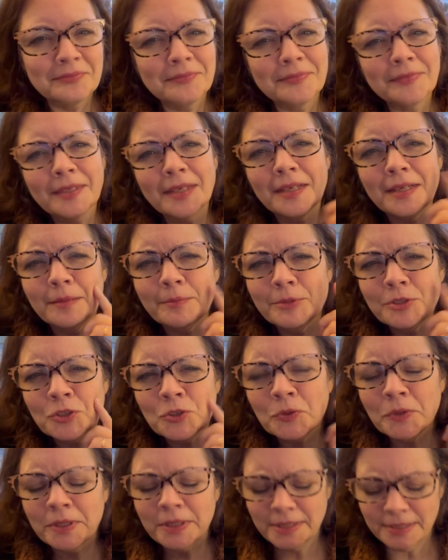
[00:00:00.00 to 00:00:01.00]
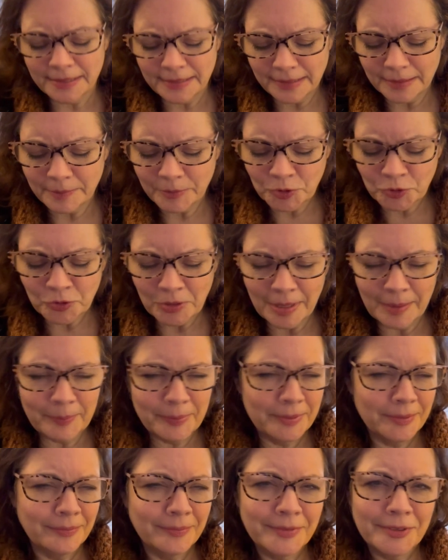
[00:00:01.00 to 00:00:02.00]
and I'm enjoying this lemon drop.
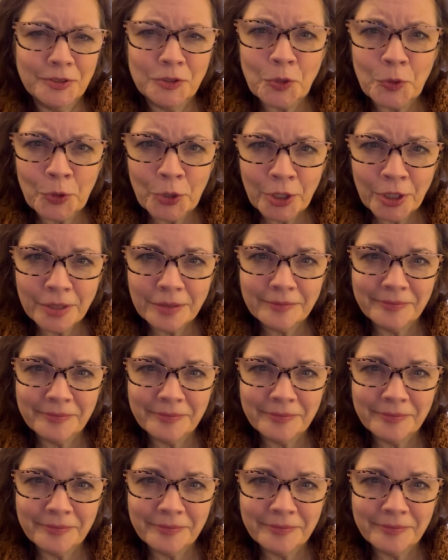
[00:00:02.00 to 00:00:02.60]
So good.